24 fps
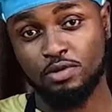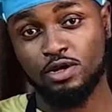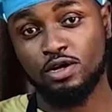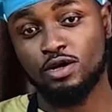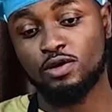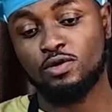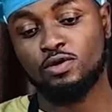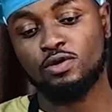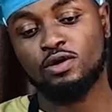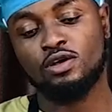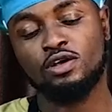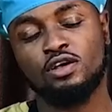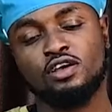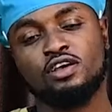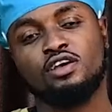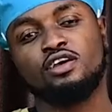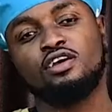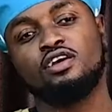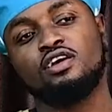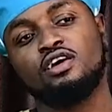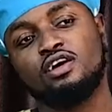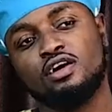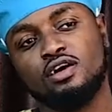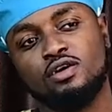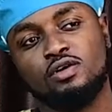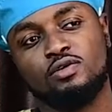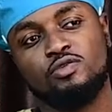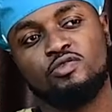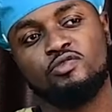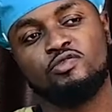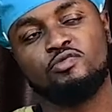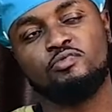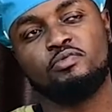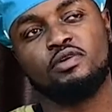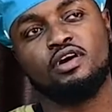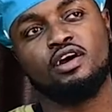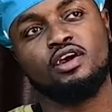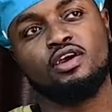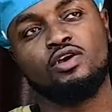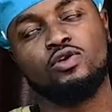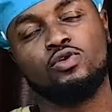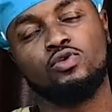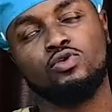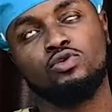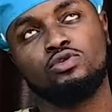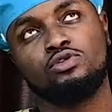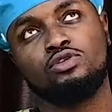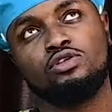now, my
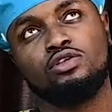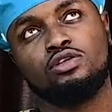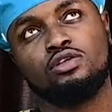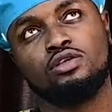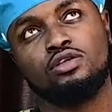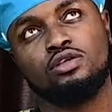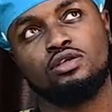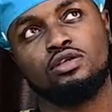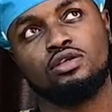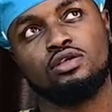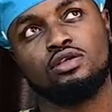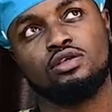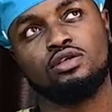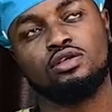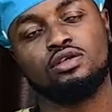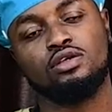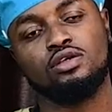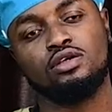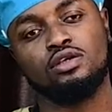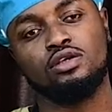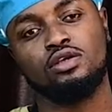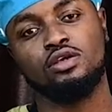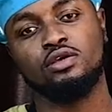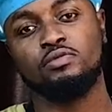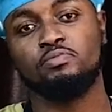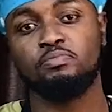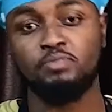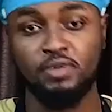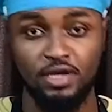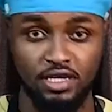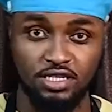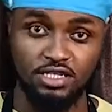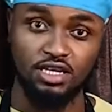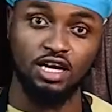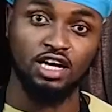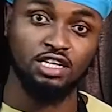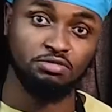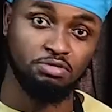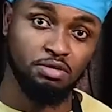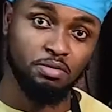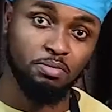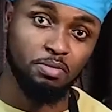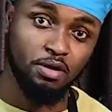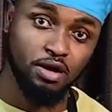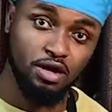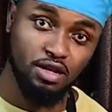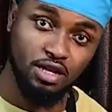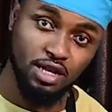old mixer has been
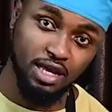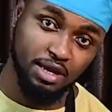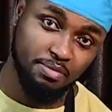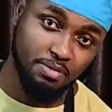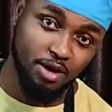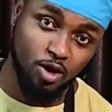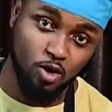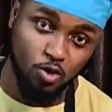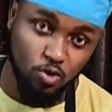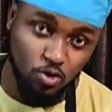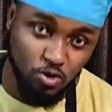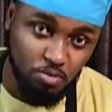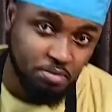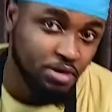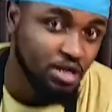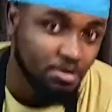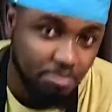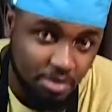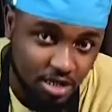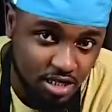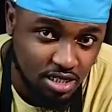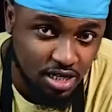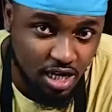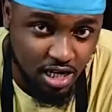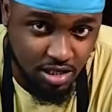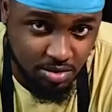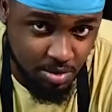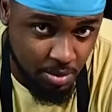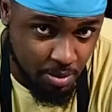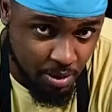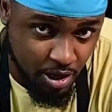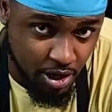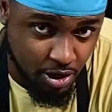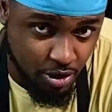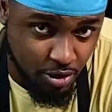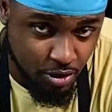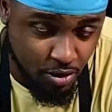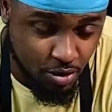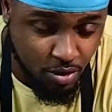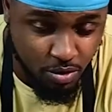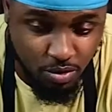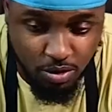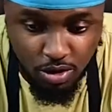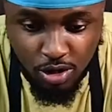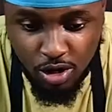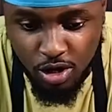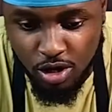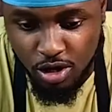bad. Like my old main mixer has been
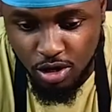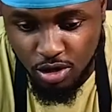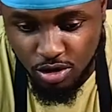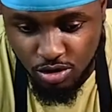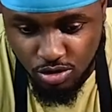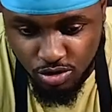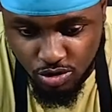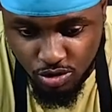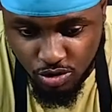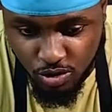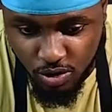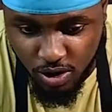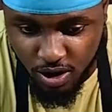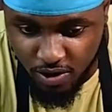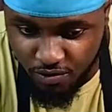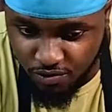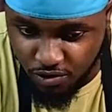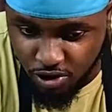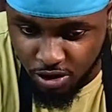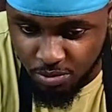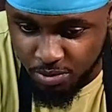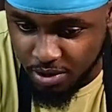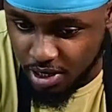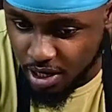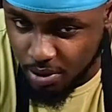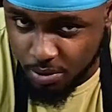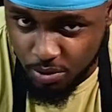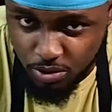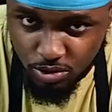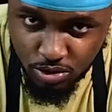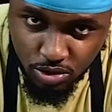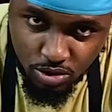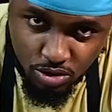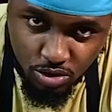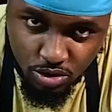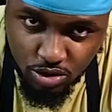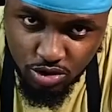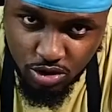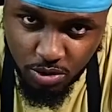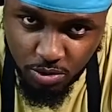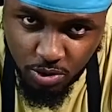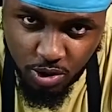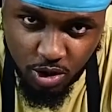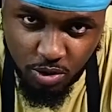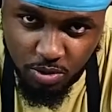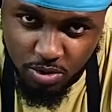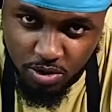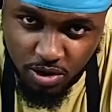bad. So I've not been able to do some
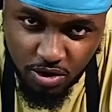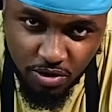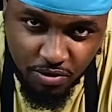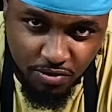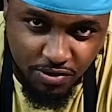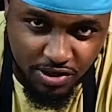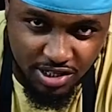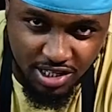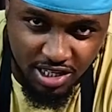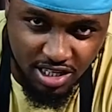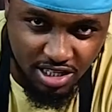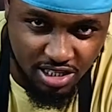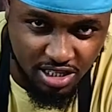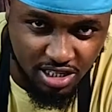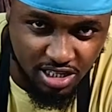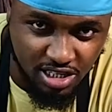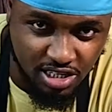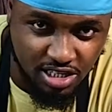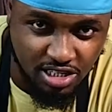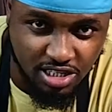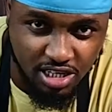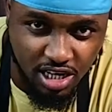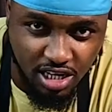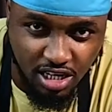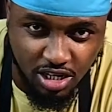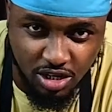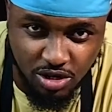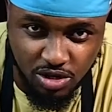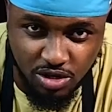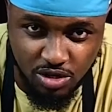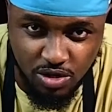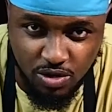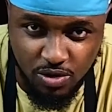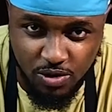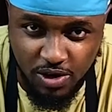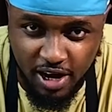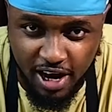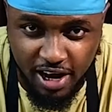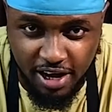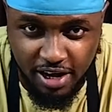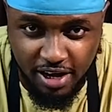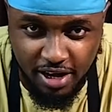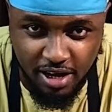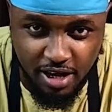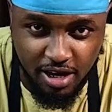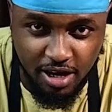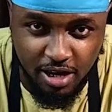couple of things in this channel. Like